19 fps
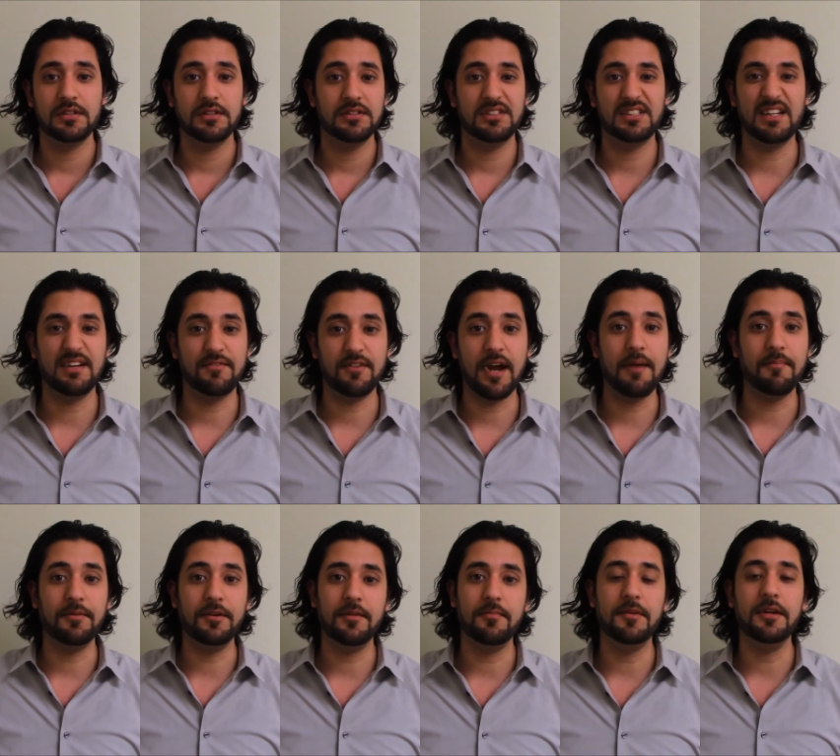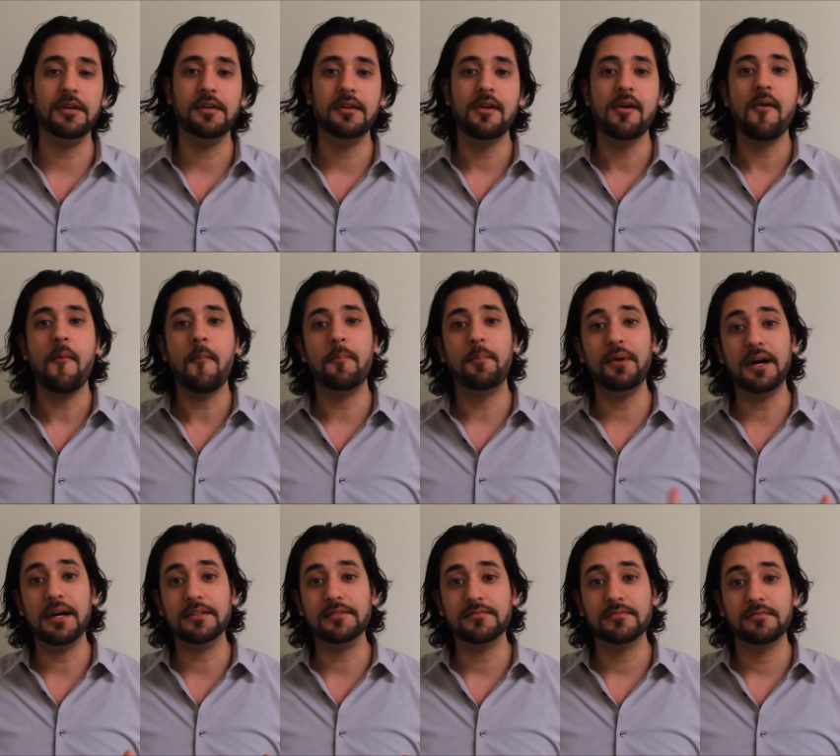it's never happened to me.
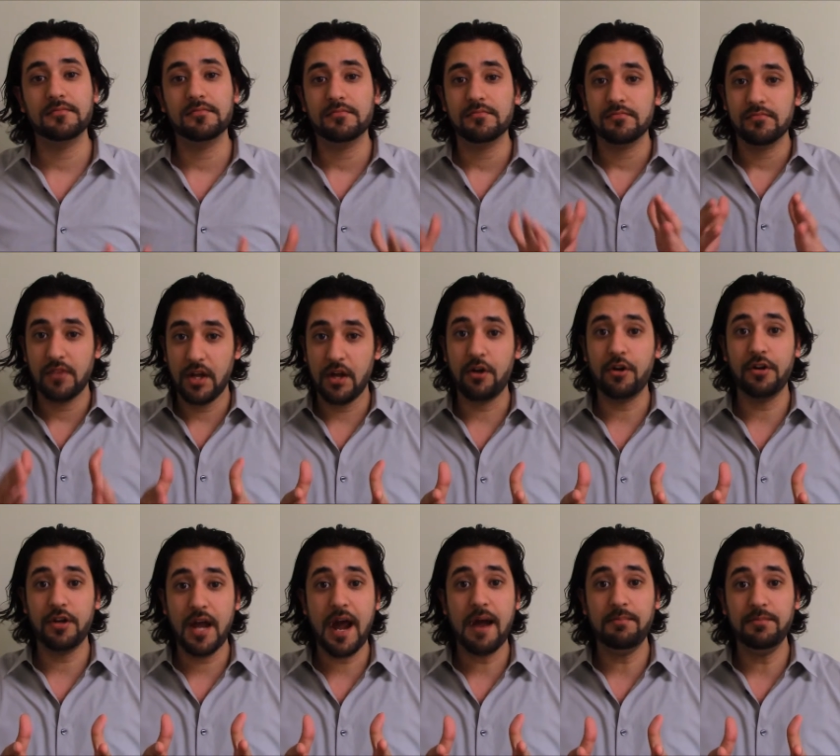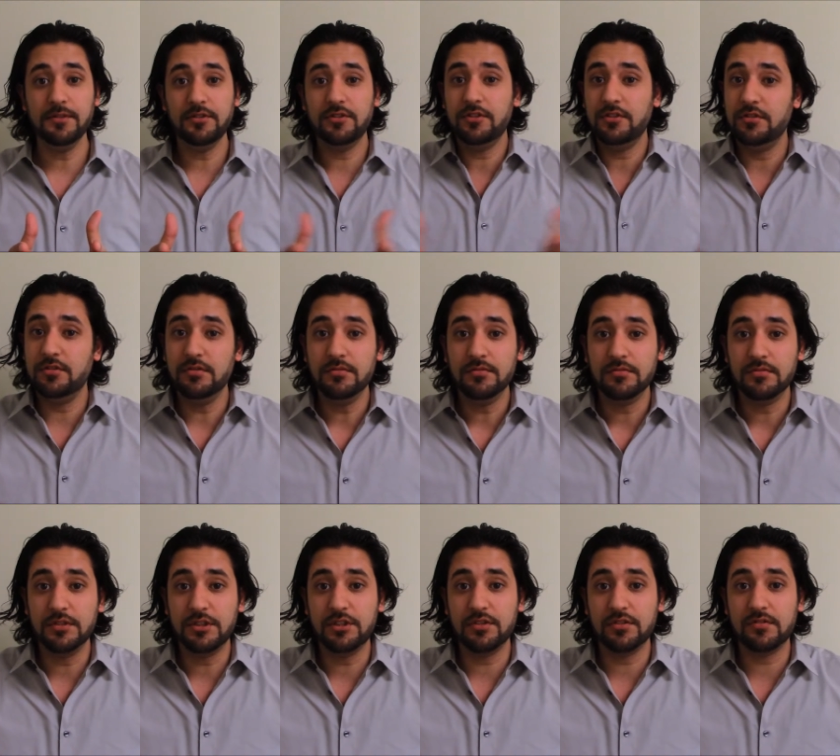But it could happen to you,
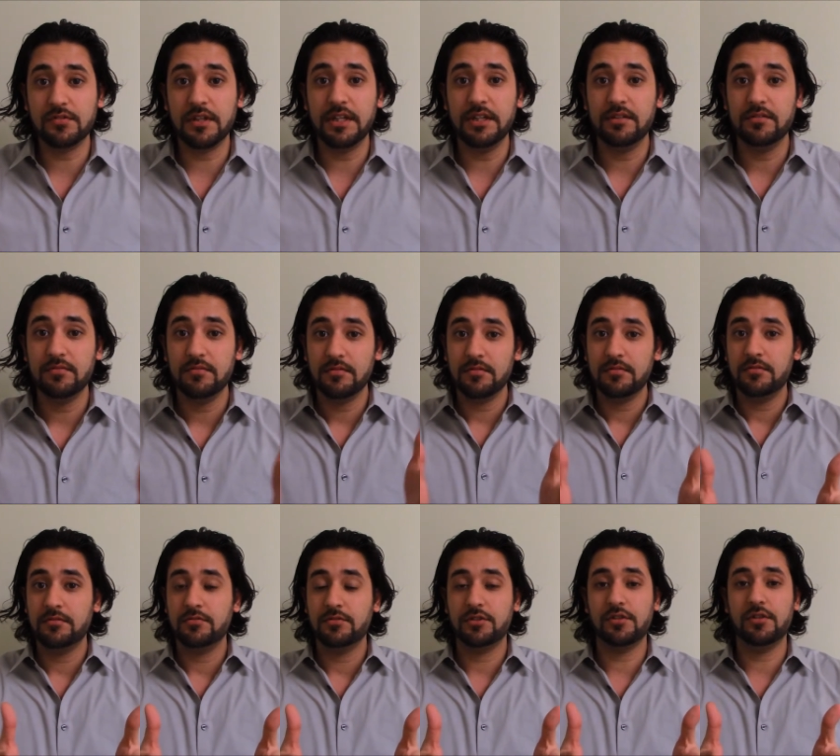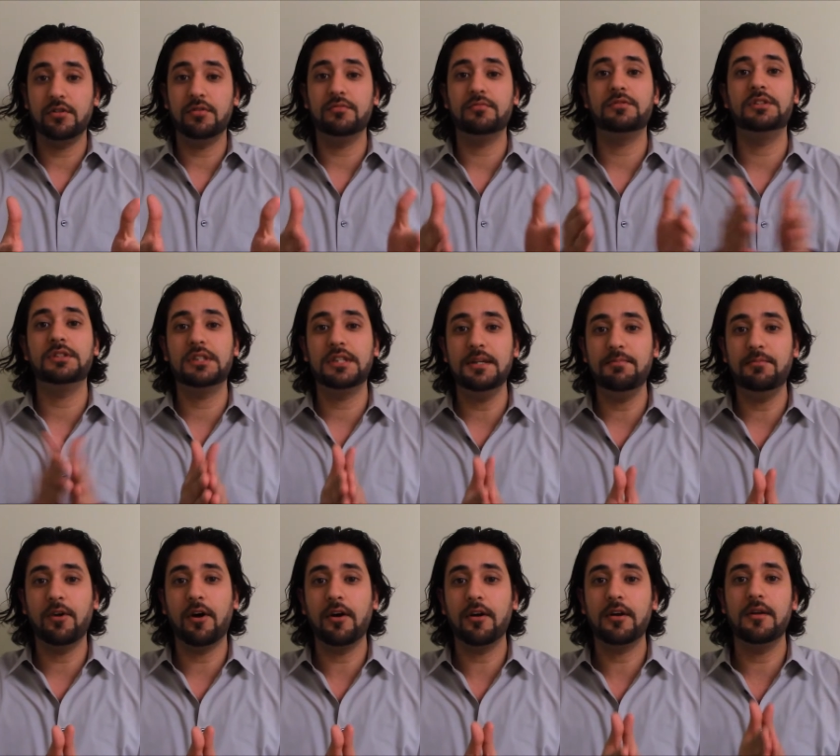which is great. So just keep
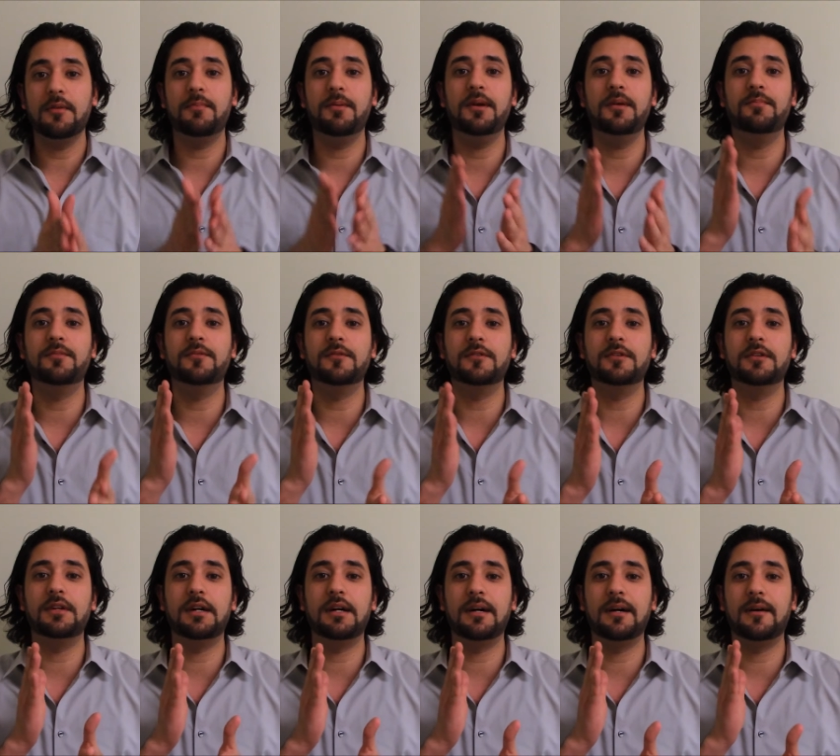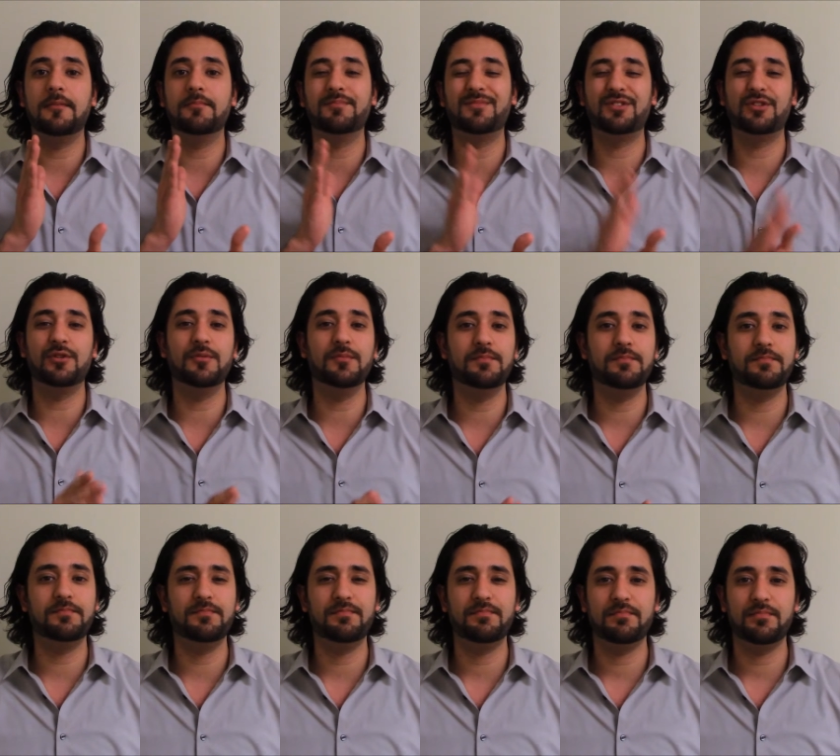talking to people. Um, don't
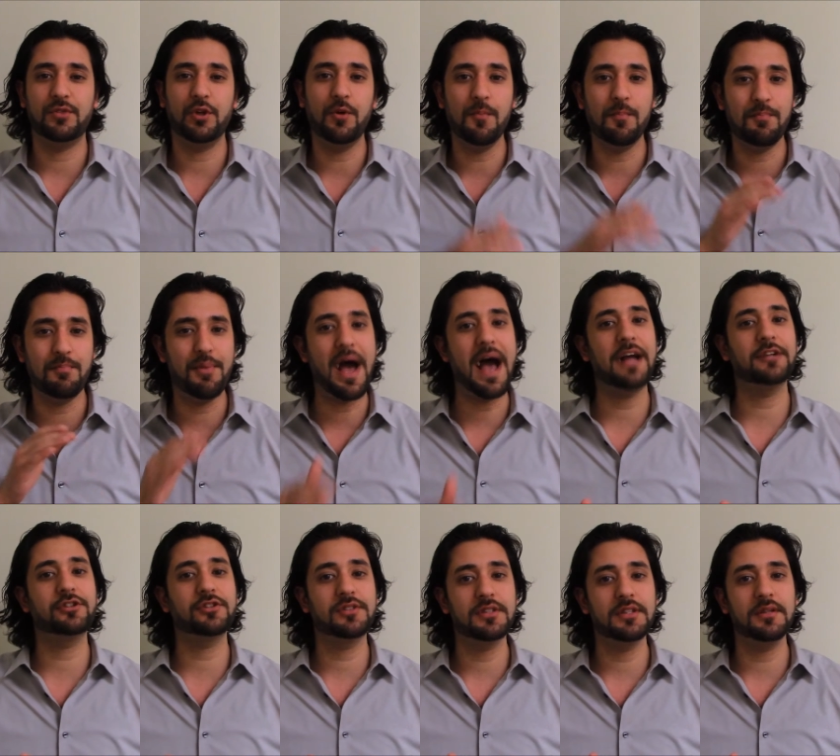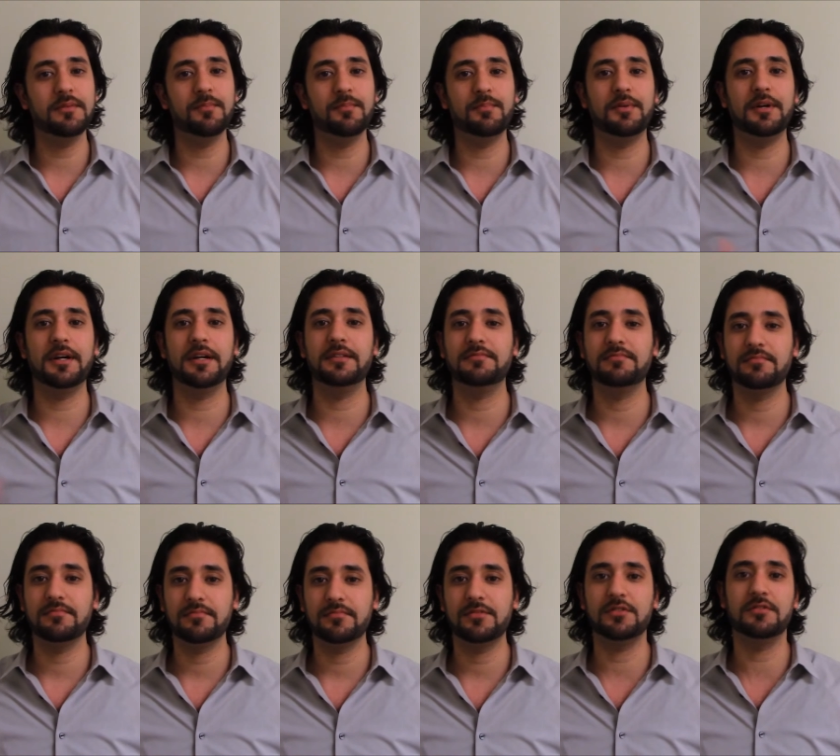don't badger them, but
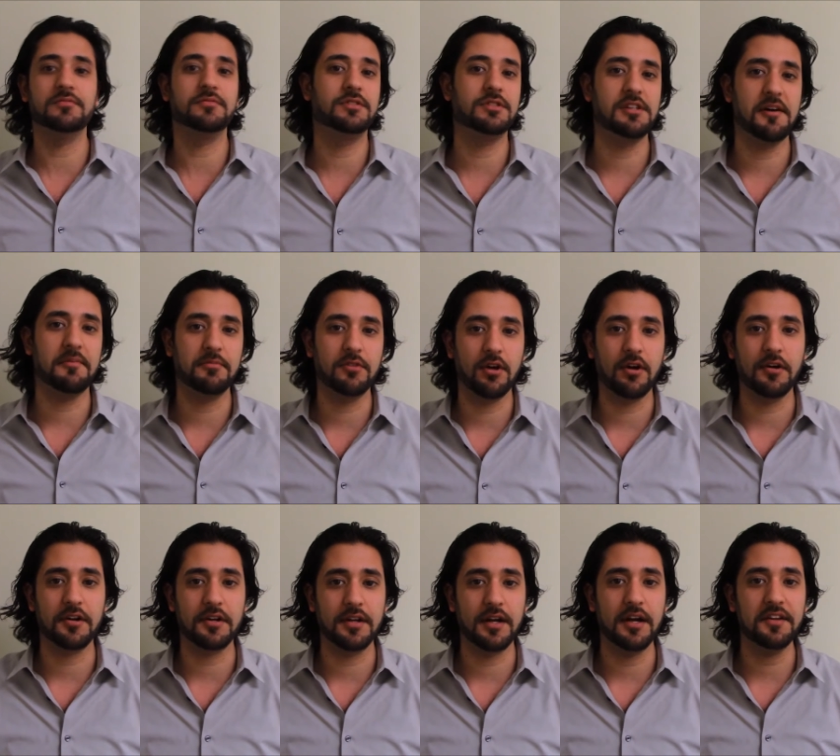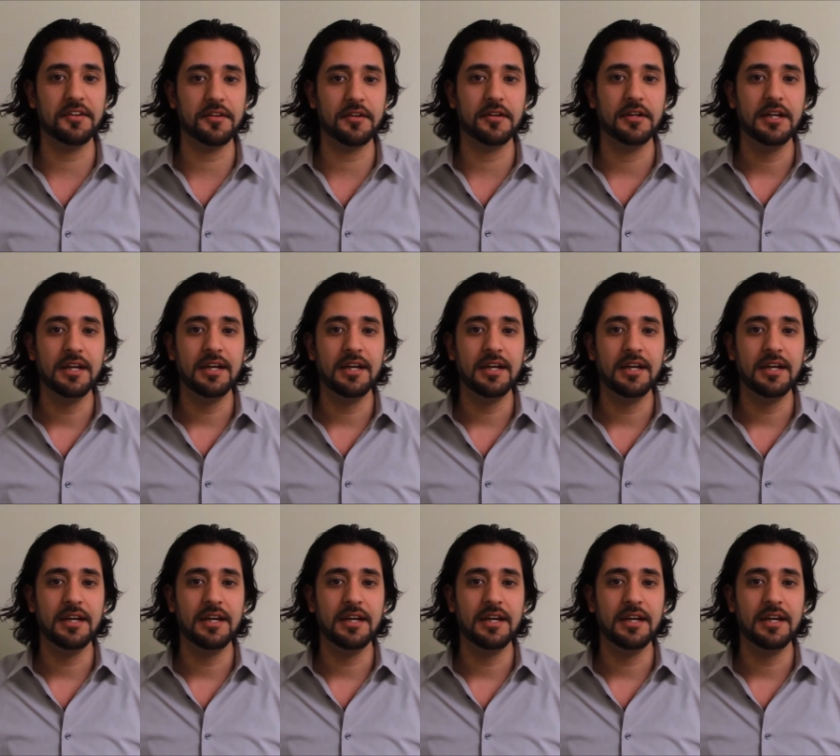don't stop talking either